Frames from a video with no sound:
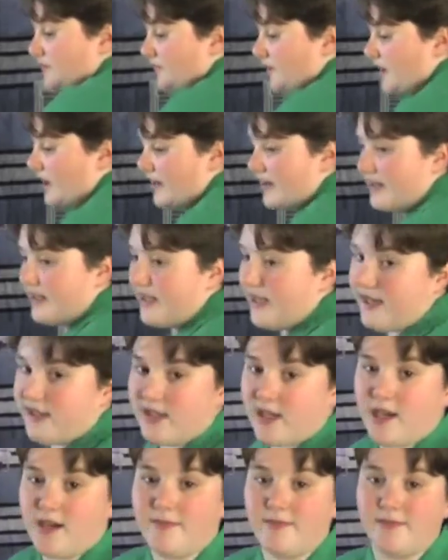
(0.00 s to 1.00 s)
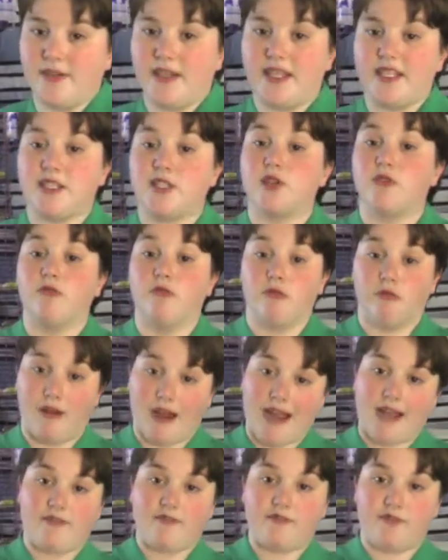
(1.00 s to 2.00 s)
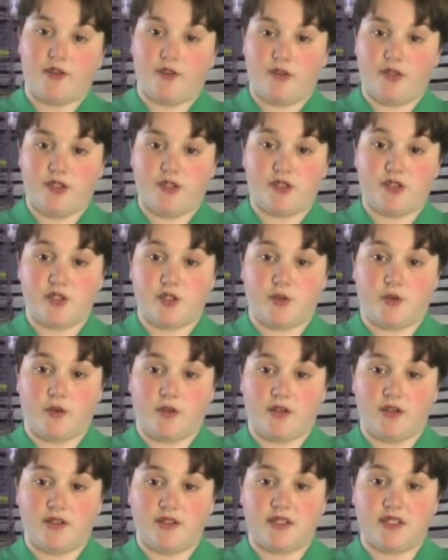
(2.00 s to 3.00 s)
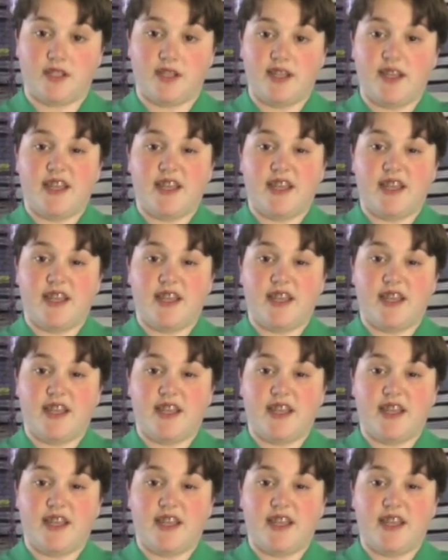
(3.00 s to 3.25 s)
find that company's rat food in stores.